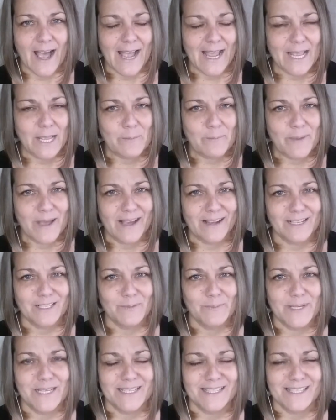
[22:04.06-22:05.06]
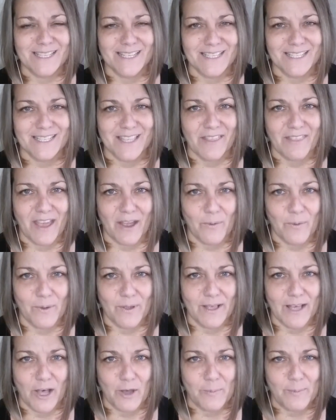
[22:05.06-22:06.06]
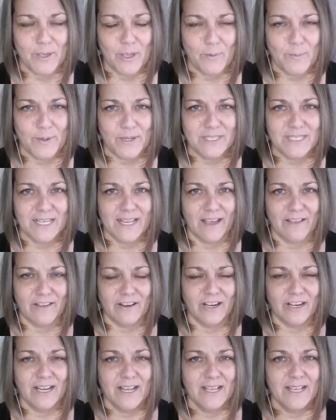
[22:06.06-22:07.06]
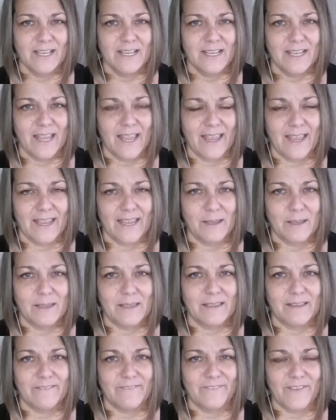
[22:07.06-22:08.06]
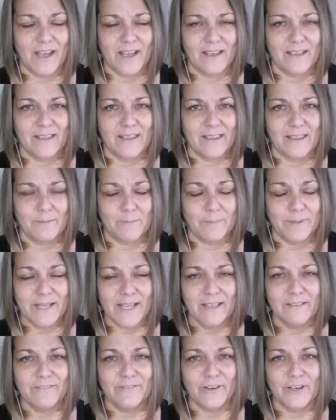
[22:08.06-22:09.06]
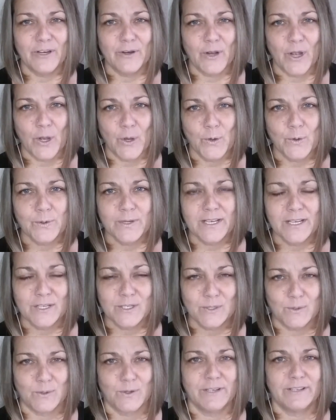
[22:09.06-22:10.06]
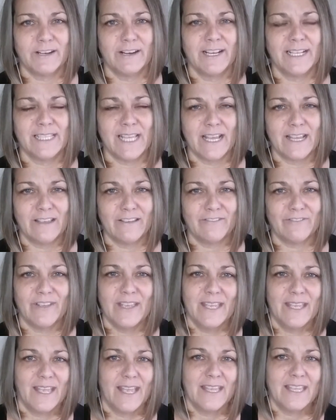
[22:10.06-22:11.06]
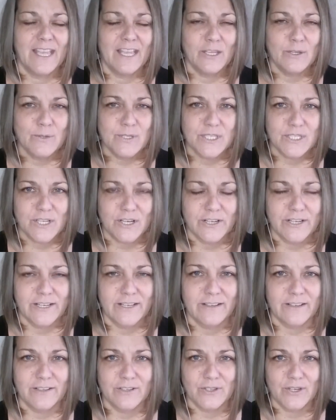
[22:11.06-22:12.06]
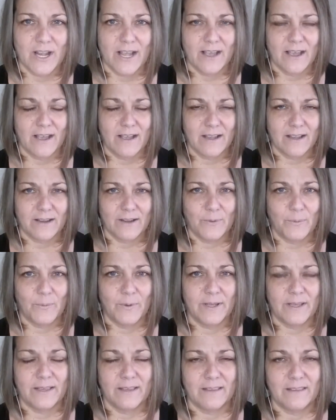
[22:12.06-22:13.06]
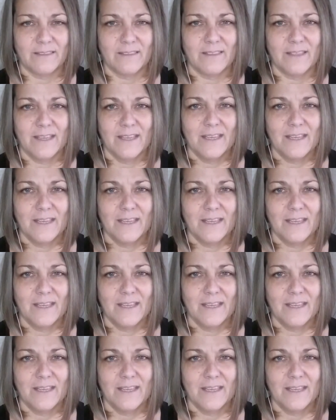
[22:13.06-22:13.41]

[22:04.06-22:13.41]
high impact pieces that will help you put together a plan for your own extraordinary life and get you started on track with